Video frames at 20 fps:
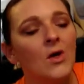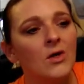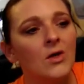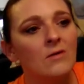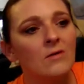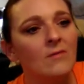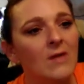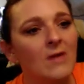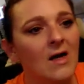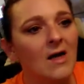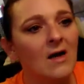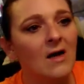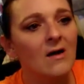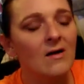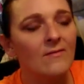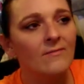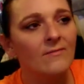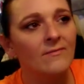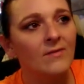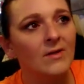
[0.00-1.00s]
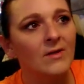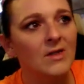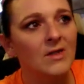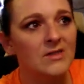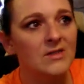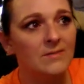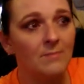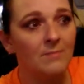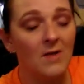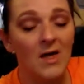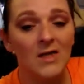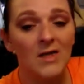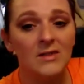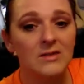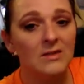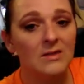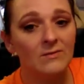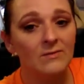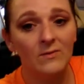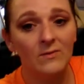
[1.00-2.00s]
You want to have these
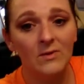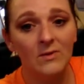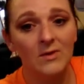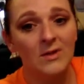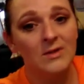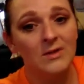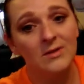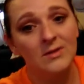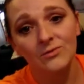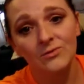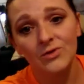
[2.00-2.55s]
supplies for